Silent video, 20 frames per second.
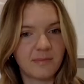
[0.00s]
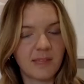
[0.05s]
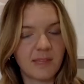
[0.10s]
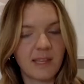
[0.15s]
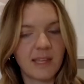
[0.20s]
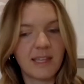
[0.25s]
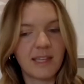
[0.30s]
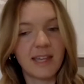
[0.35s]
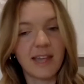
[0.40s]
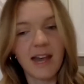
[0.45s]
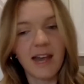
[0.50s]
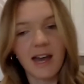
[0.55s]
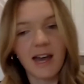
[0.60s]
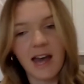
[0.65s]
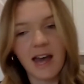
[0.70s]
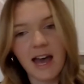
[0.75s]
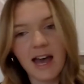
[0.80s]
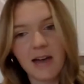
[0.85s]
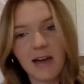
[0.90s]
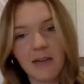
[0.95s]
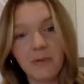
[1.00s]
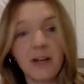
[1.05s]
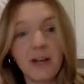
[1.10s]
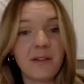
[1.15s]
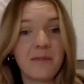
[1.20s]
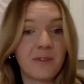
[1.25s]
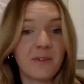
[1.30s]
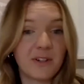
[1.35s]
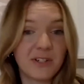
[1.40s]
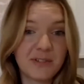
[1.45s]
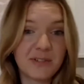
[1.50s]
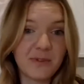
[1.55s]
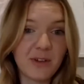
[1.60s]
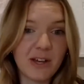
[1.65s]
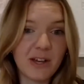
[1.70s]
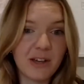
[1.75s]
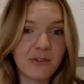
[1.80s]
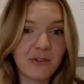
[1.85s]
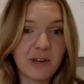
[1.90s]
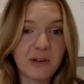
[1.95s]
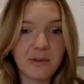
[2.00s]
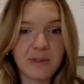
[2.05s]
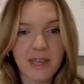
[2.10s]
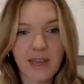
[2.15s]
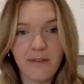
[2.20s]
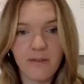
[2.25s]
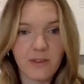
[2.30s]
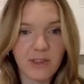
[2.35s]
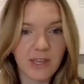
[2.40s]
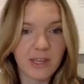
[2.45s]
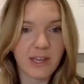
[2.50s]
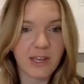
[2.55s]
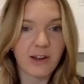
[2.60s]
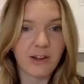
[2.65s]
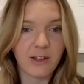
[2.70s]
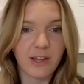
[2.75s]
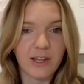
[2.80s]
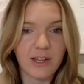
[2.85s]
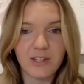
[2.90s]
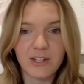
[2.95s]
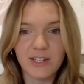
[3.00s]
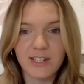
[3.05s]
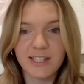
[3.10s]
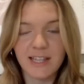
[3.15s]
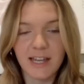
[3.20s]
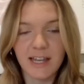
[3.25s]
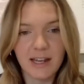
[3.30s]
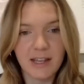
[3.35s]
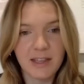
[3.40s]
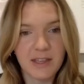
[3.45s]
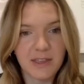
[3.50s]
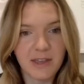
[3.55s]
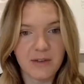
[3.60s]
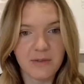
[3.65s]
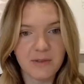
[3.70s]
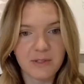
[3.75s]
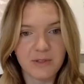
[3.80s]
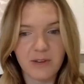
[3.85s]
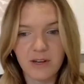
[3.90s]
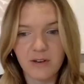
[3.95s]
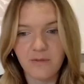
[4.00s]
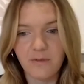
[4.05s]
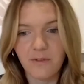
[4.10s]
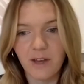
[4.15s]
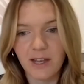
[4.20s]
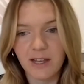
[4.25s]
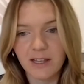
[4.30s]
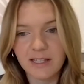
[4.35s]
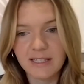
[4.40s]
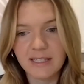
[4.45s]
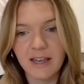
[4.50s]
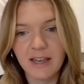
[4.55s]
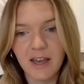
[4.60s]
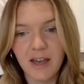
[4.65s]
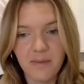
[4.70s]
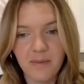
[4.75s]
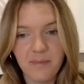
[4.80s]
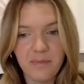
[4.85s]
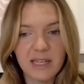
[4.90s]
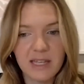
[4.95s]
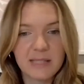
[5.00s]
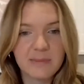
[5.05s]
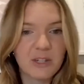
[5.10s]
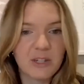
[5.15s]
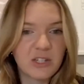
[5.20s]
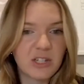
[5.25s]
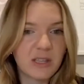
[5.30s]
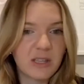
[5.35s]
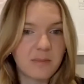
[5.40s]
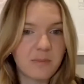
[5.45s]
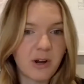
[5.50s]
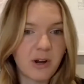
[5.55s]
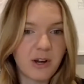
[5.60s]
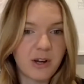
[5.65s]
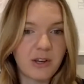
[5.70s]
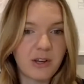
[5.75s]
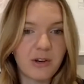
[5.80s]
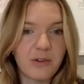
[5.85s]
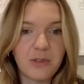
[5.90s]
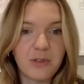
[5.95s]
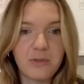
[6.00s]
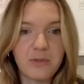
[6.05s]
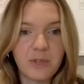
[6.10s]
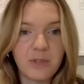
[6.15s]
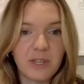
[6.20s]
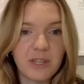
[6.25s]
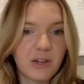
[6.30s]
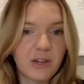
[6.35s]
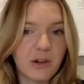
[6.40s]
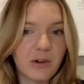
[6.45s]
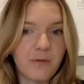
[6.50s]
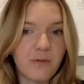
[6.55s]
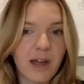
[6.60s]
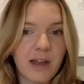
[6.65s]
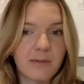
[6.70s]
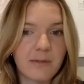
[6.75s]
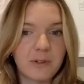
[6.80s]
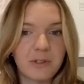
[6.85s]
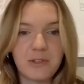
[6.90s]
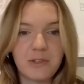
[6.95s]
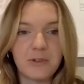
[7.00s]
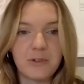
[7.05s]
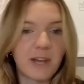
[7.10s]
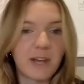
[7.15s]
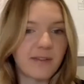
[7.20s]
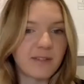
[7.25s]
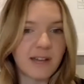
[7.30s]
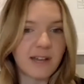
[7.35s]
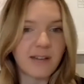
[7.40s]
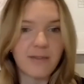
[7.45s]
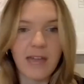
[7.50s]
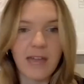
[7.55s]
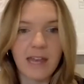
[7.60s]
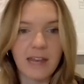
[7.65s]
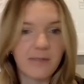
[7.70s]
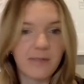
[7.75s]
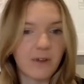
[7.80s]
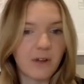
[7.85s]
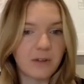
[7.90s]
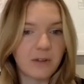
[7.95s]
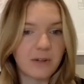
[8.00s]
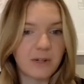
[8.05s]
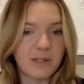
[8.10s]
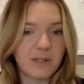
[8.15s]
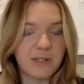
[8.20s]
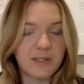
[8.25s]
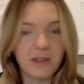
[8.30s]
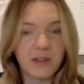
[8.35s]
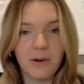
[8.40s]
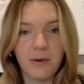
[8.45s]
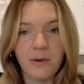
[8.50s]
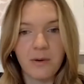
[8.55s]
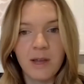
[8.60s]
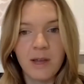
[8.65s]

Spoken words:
Yeah, well, first of all, I agree with everything Caroline just said. I think that was great advice, especially the part, you really can go viral. You don't have to have any followers. So